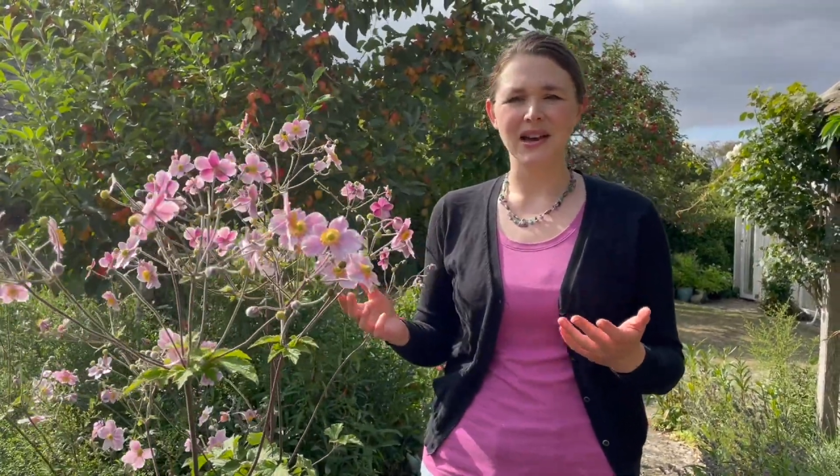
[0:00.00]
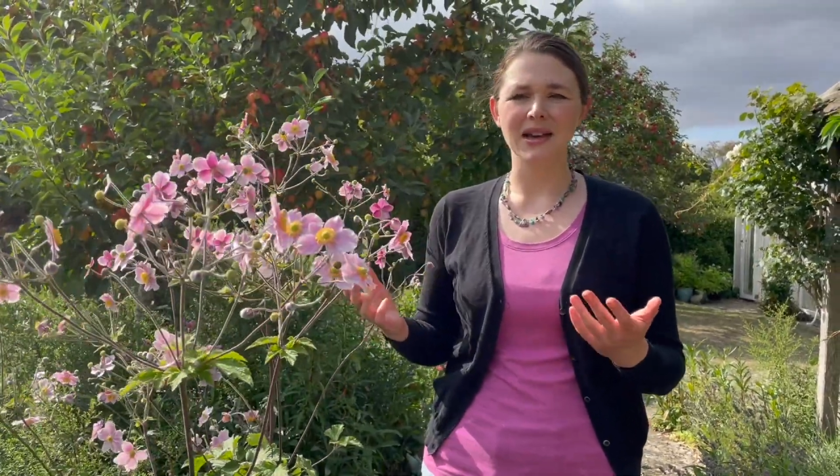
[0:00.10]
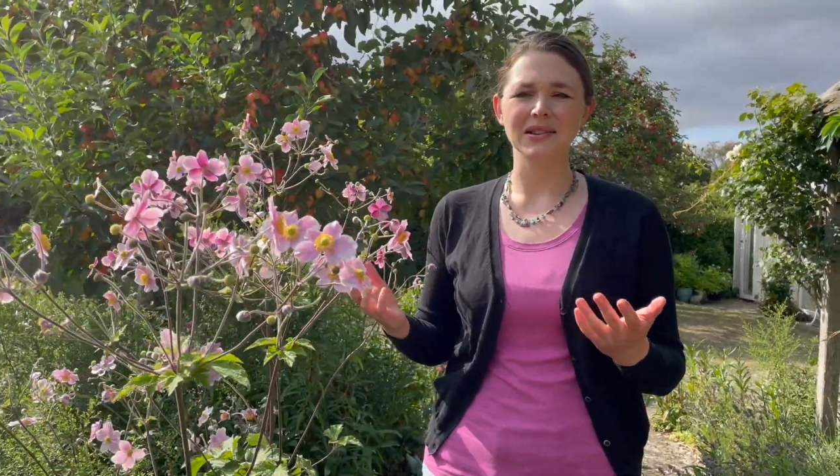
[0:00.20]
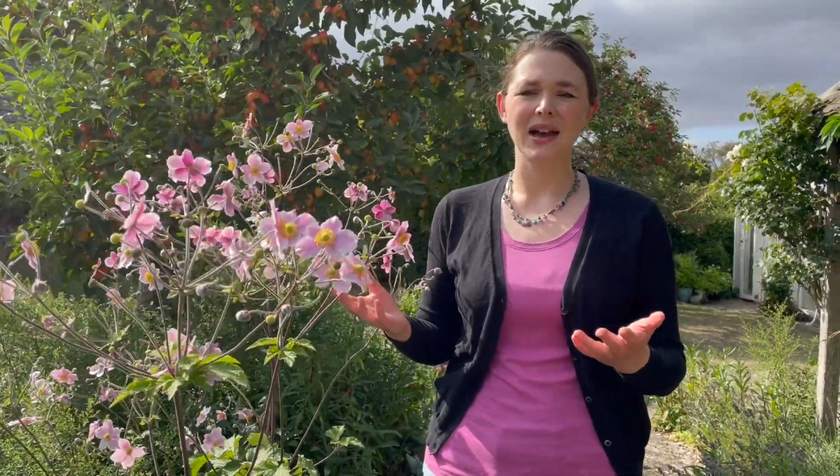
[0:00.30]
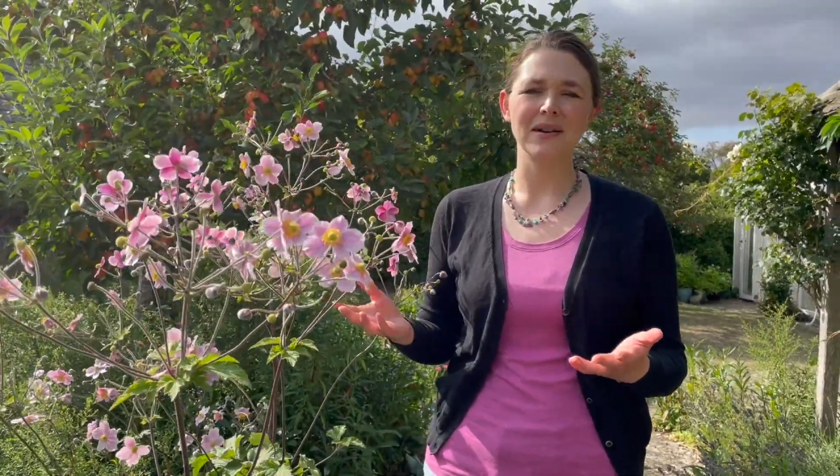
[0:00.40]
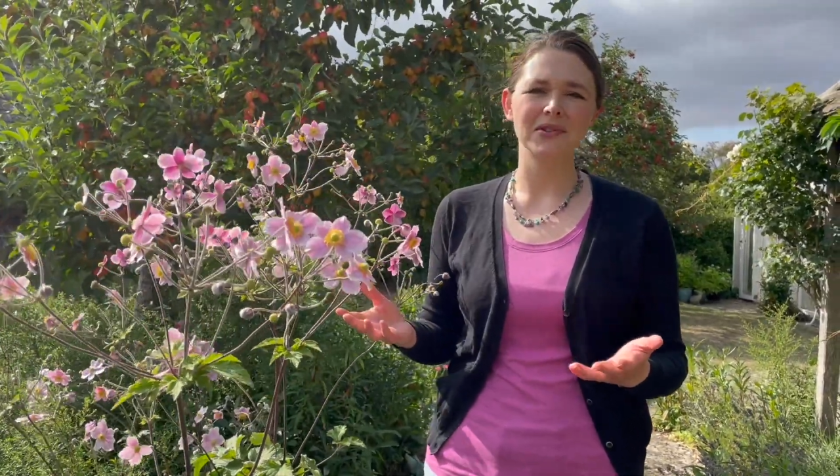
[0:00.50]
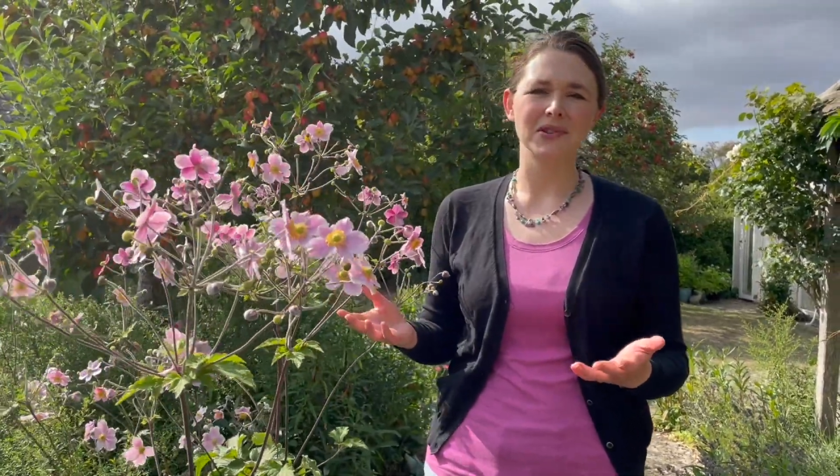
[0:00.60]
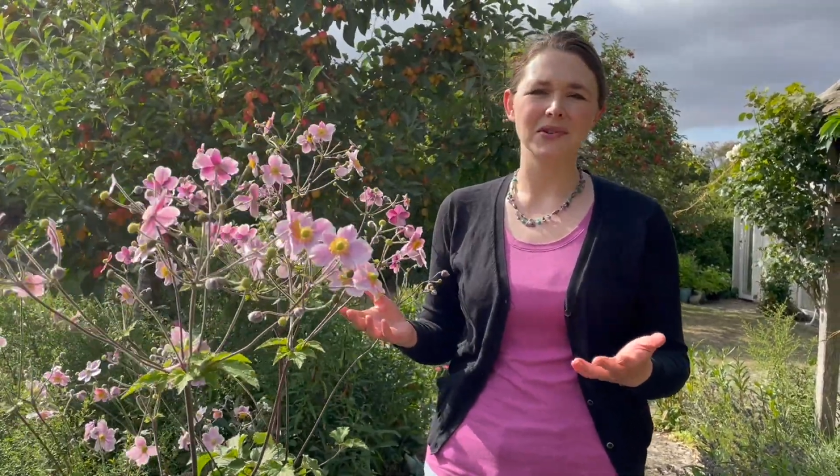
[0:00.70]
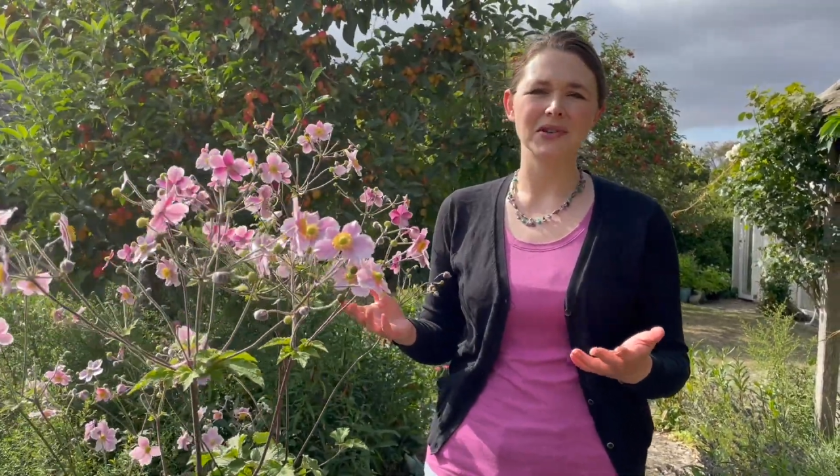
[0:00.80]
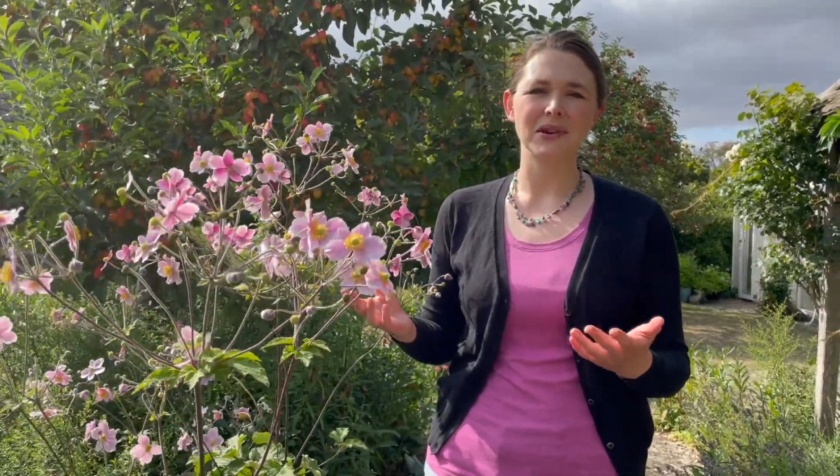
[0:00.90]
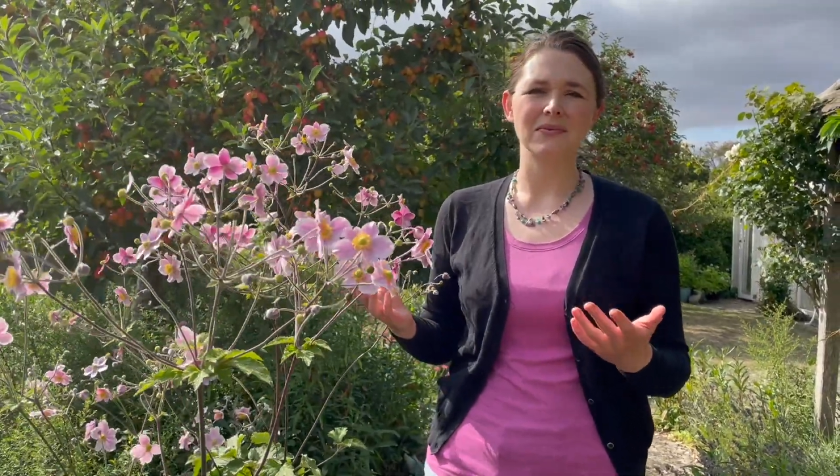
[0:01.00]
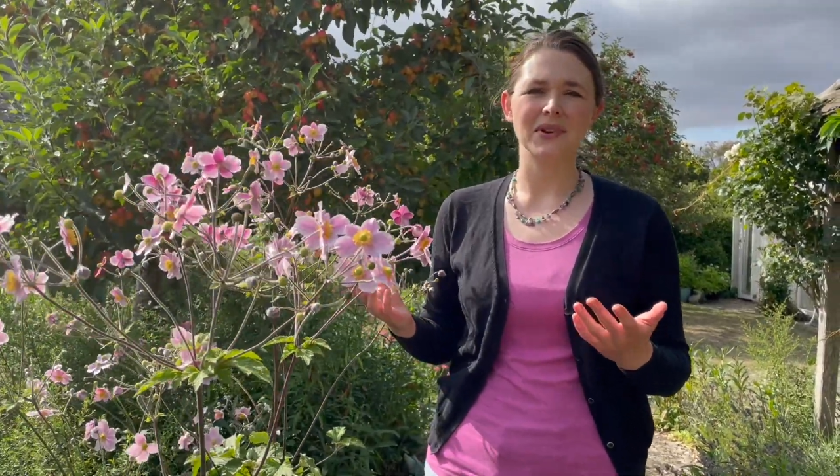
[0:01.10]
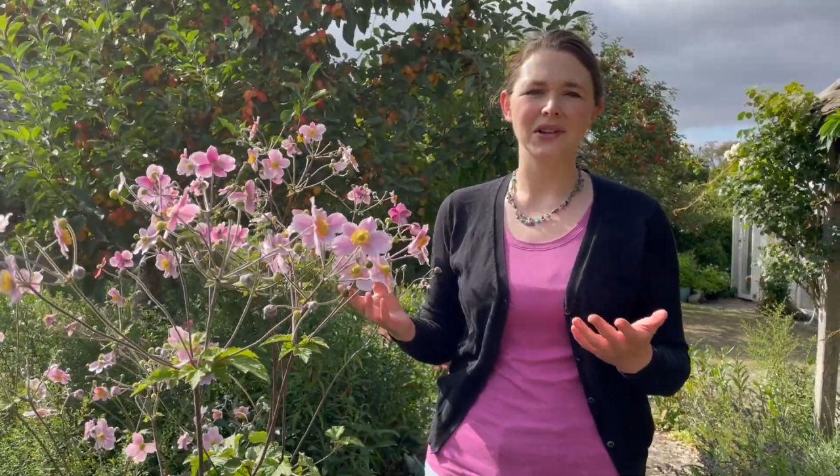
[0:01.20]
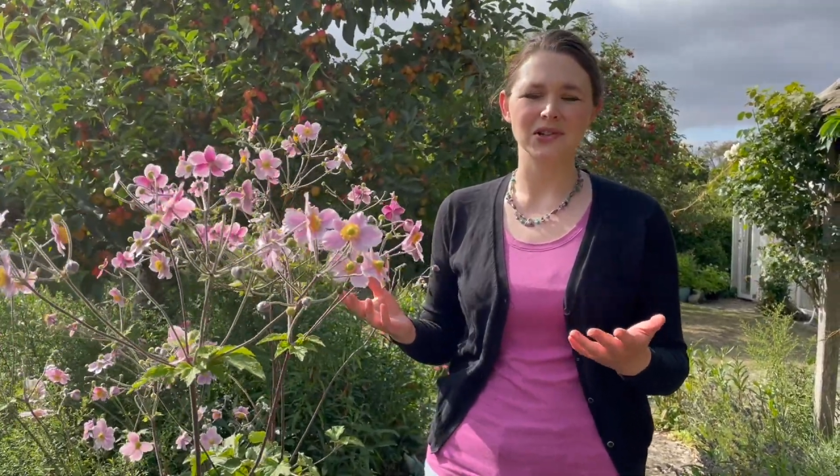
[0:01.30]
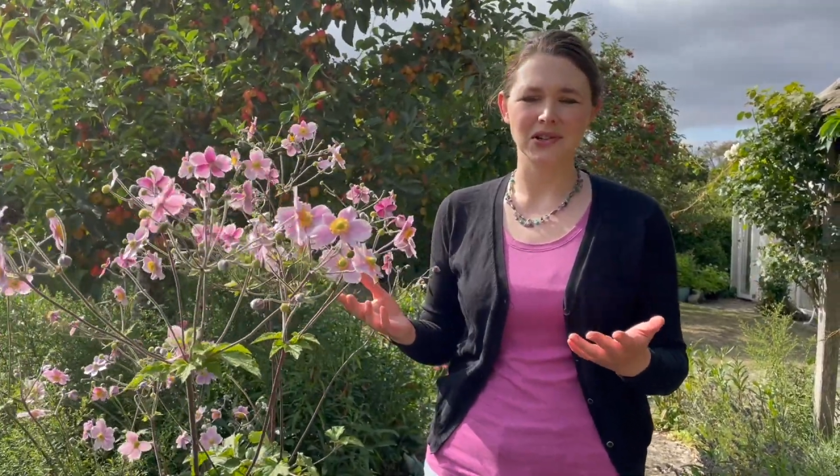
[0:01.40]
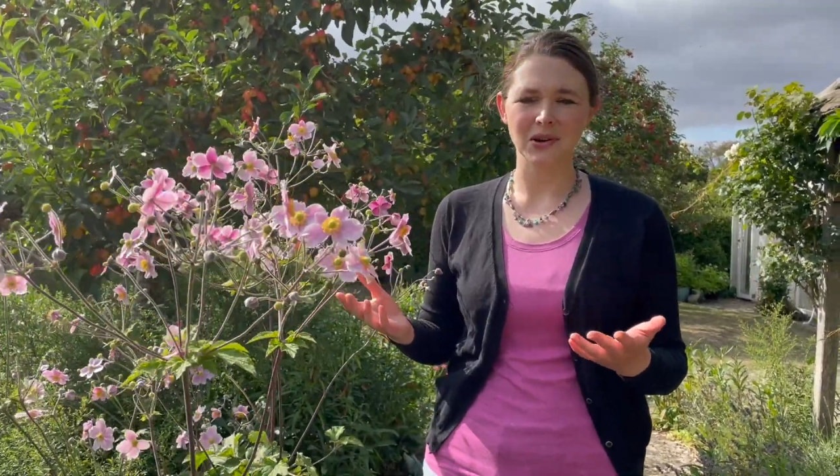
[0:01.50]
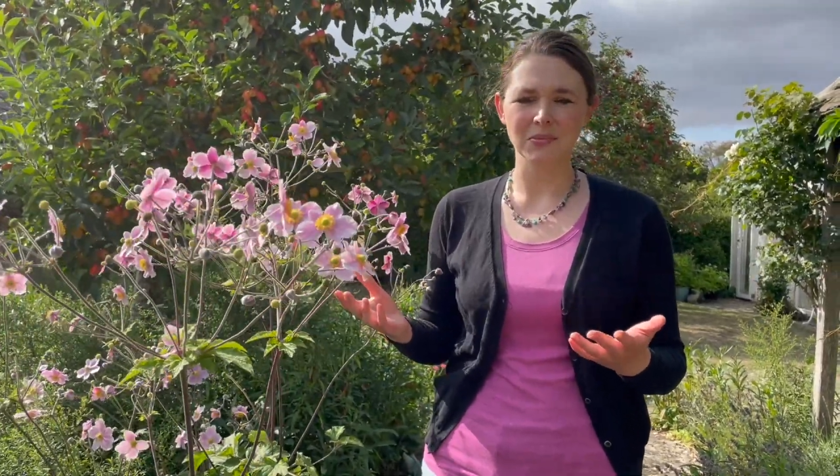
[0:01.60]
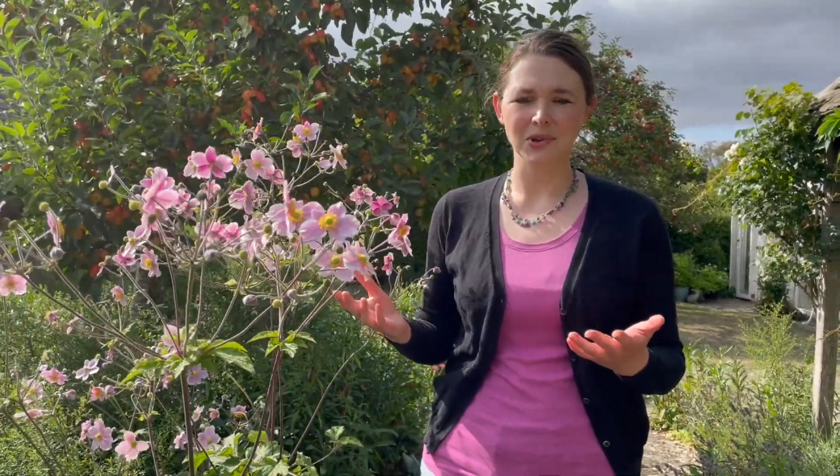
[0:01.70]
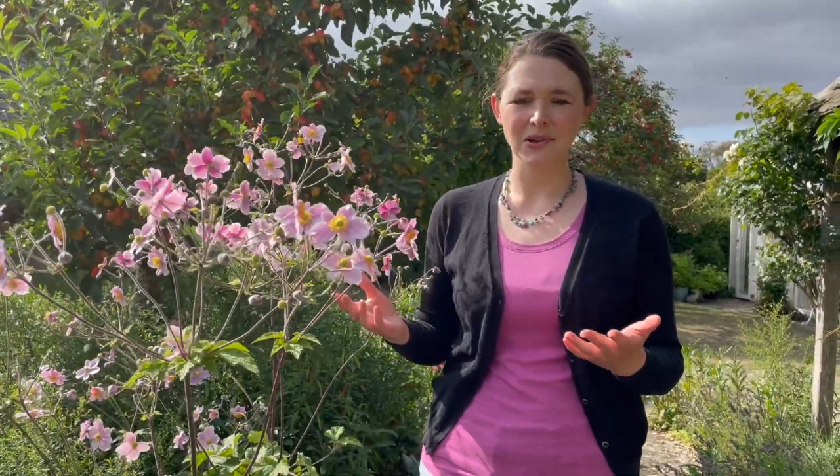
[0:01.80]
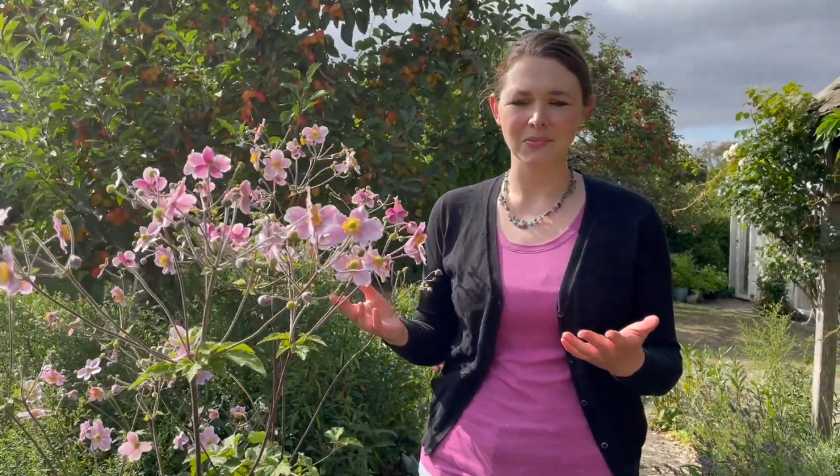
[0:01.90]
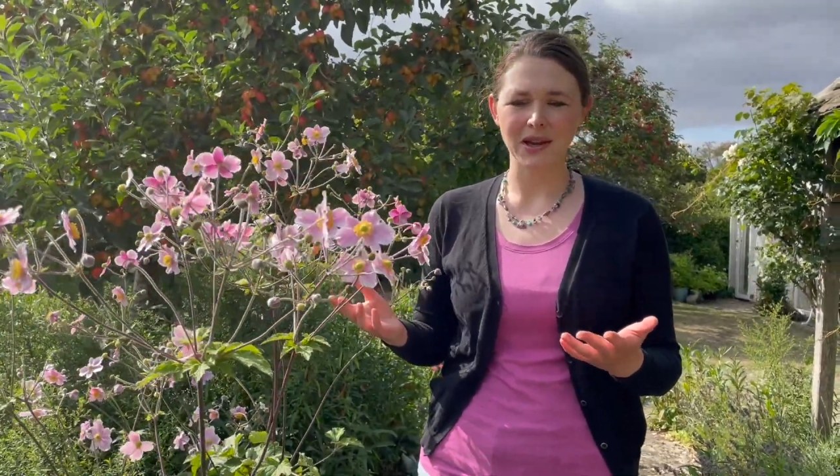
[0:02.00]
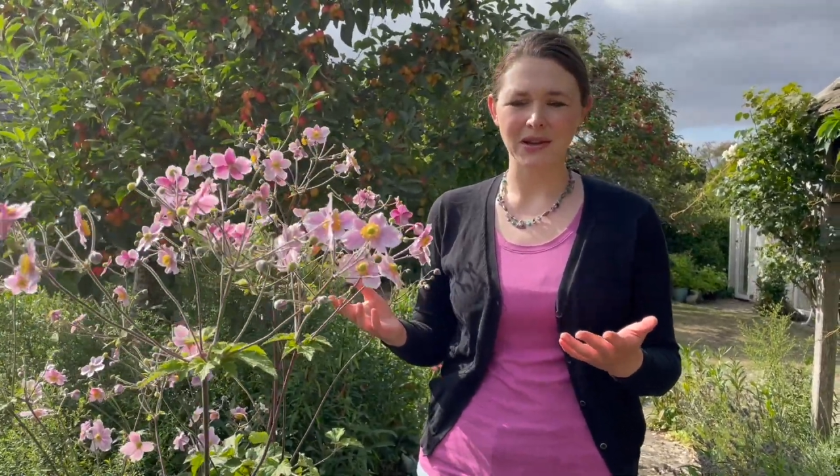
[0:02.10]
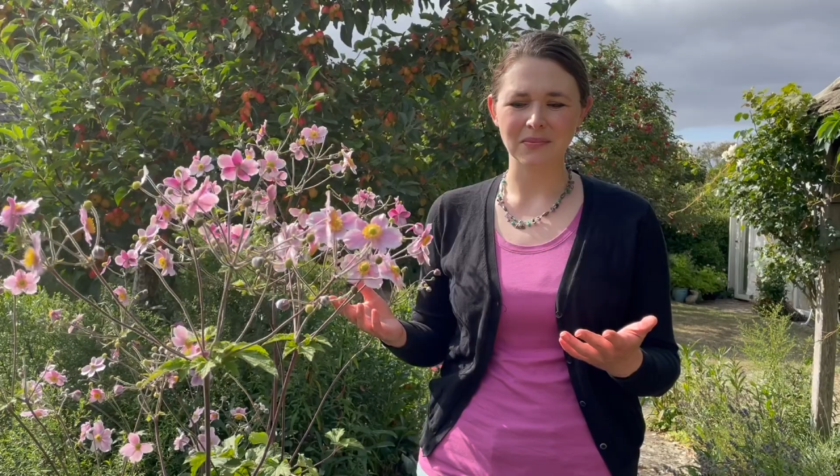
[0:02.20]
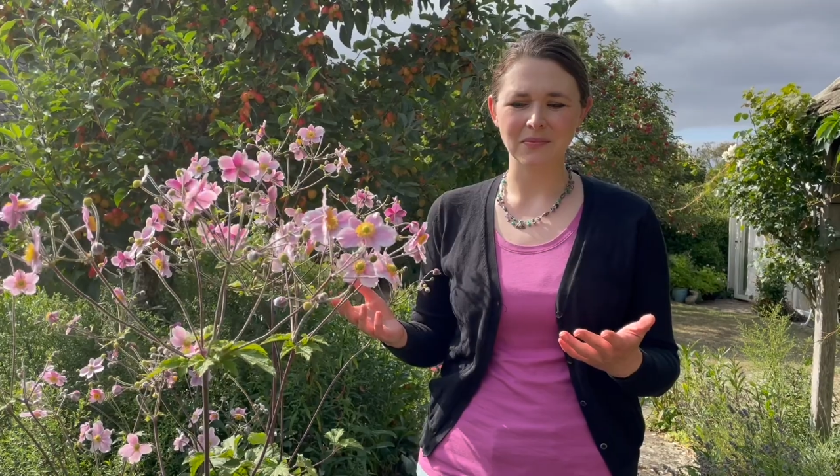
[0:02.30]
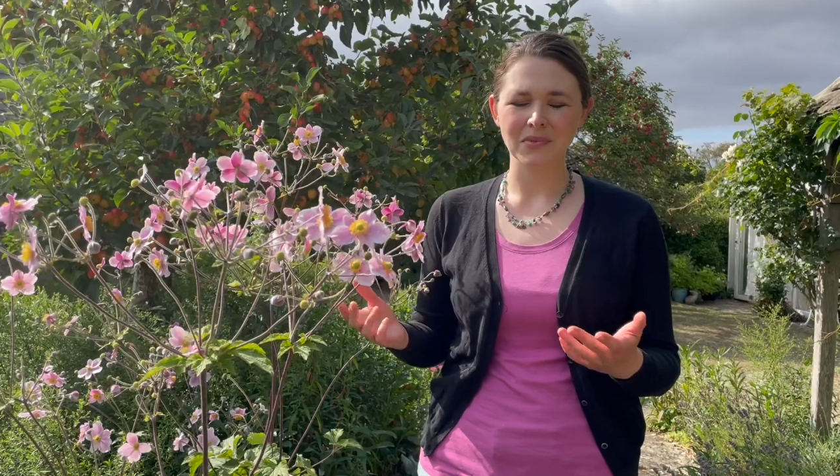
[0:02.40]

and lavenders have finished their blooming.